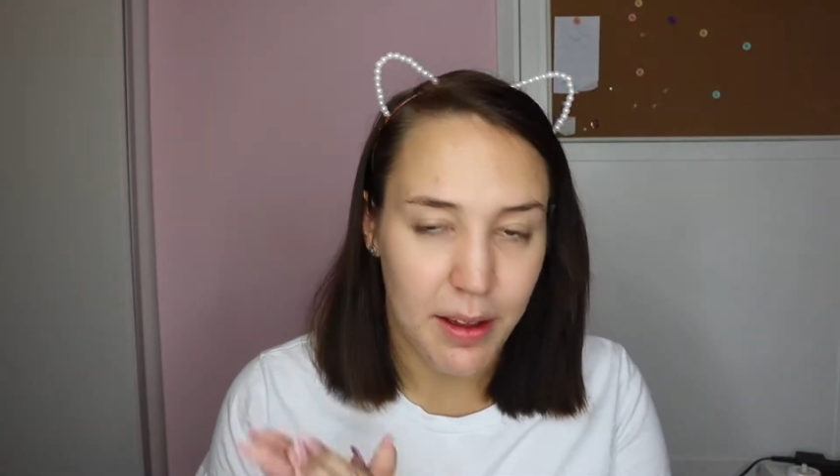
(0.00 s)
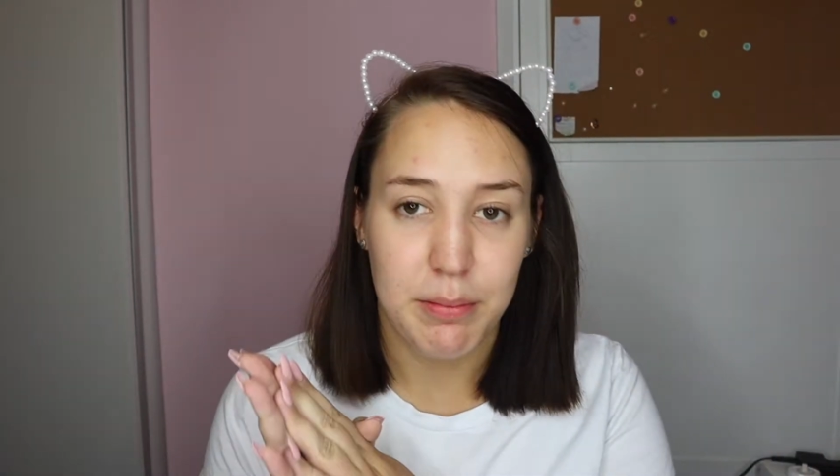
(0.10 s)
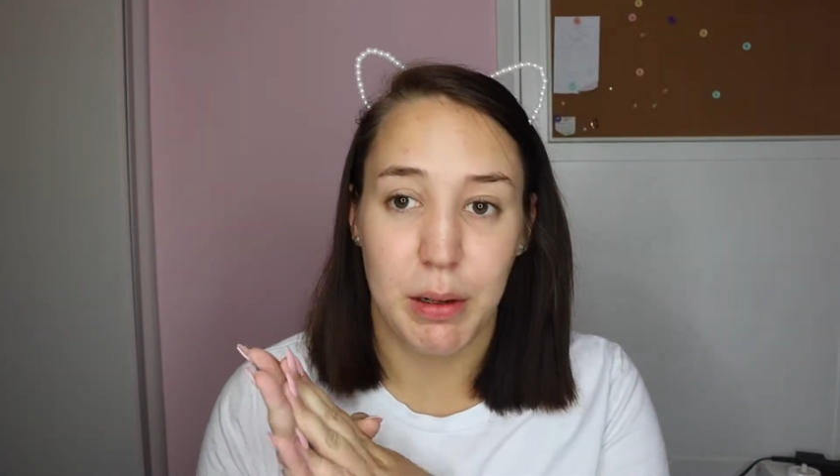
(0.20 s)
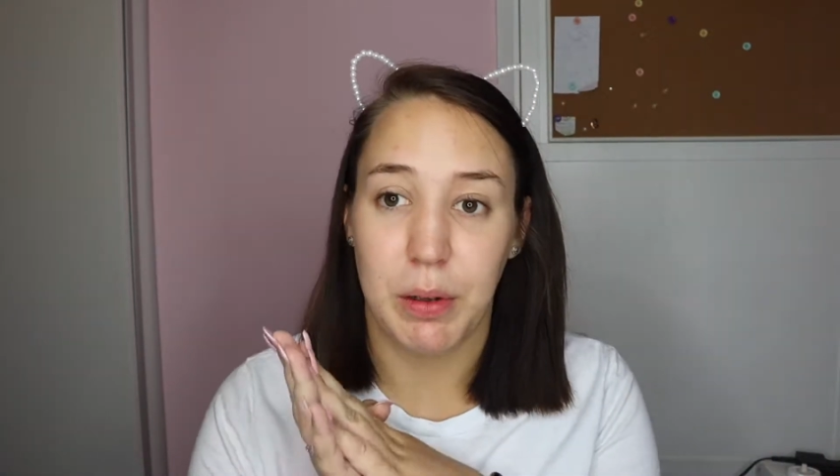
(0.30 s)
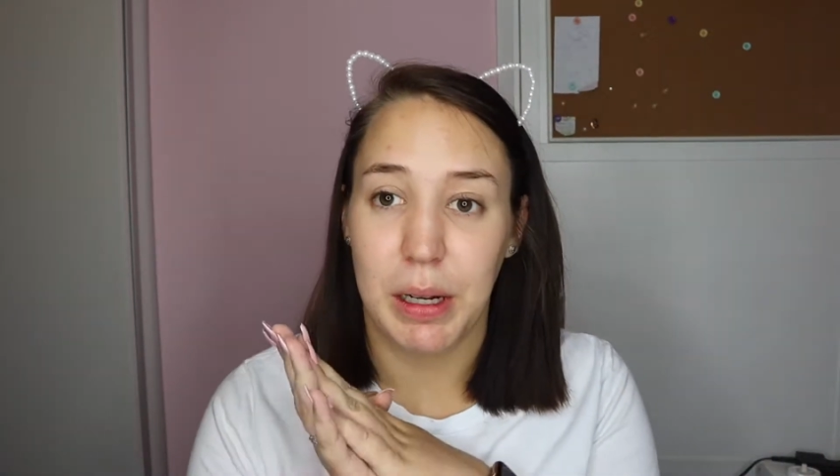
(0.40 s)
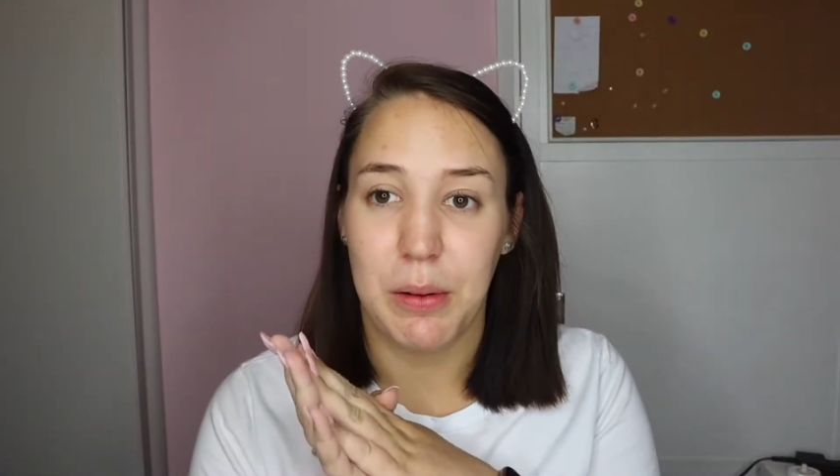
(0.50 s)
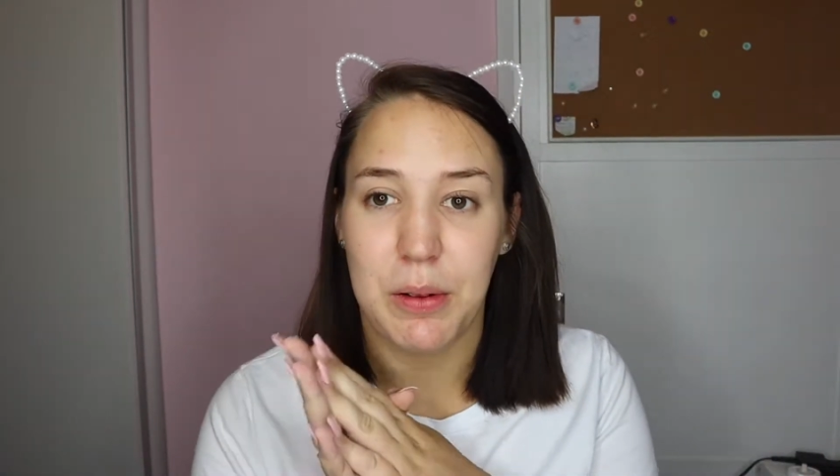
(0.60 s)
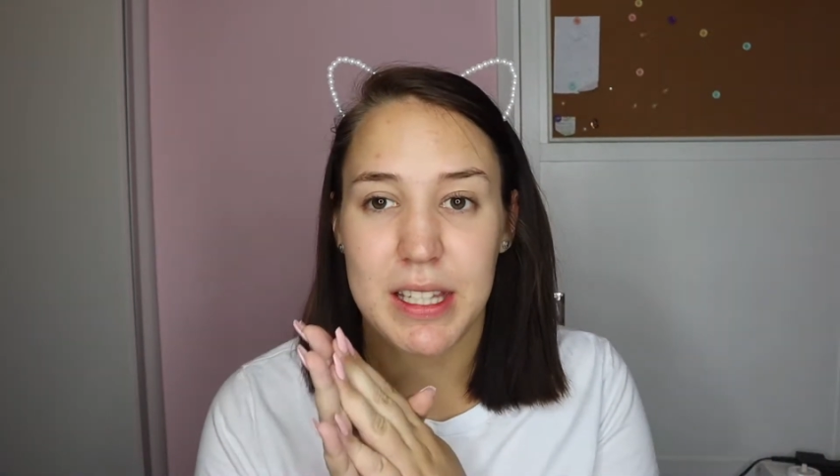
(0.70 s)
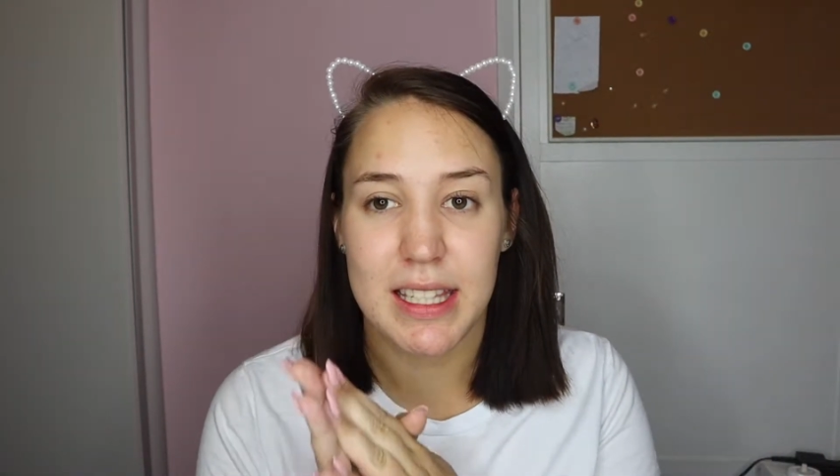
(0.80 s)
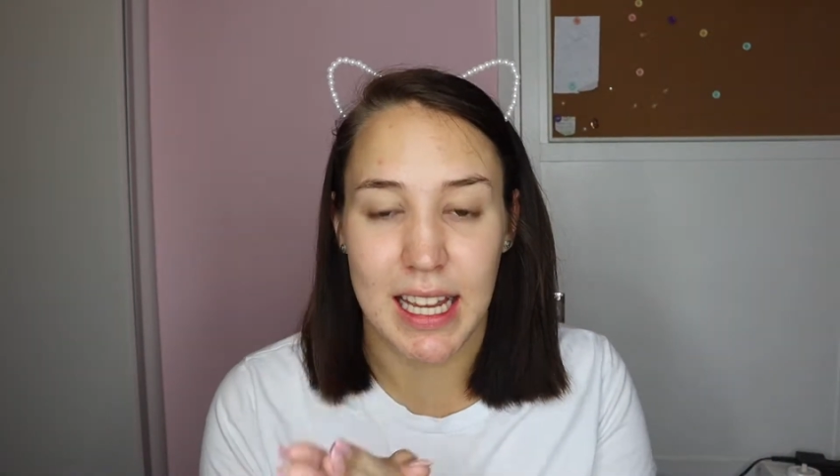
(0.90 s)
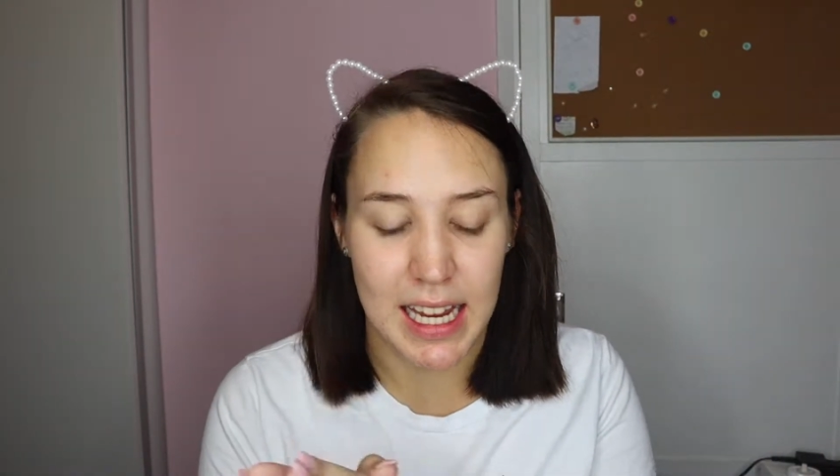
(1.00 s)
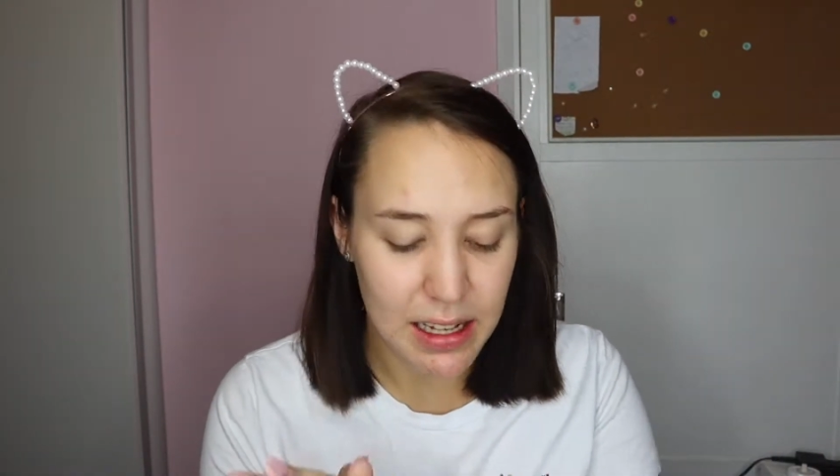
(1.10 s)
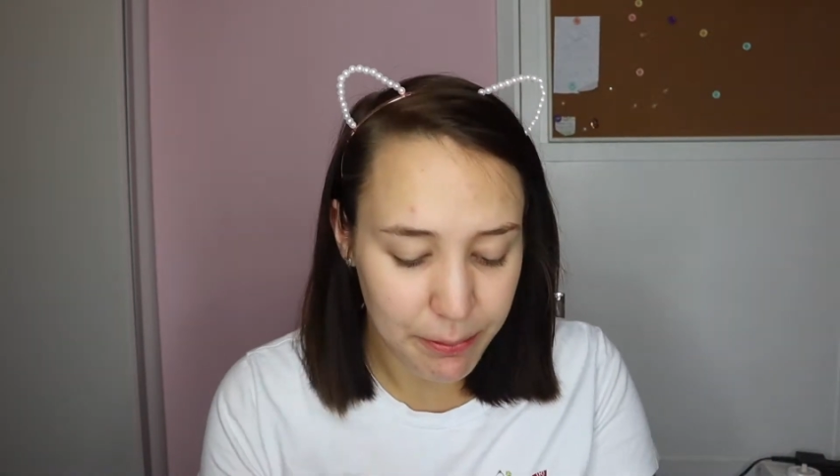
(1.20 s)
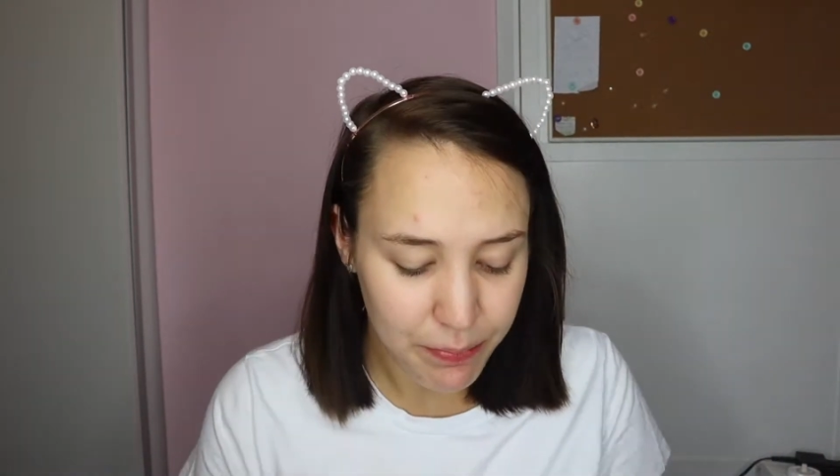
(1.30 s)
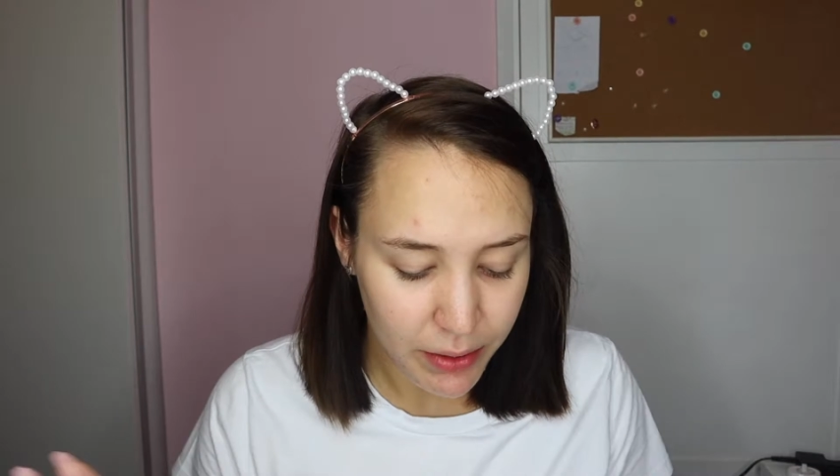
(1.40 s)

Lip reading: but we will see.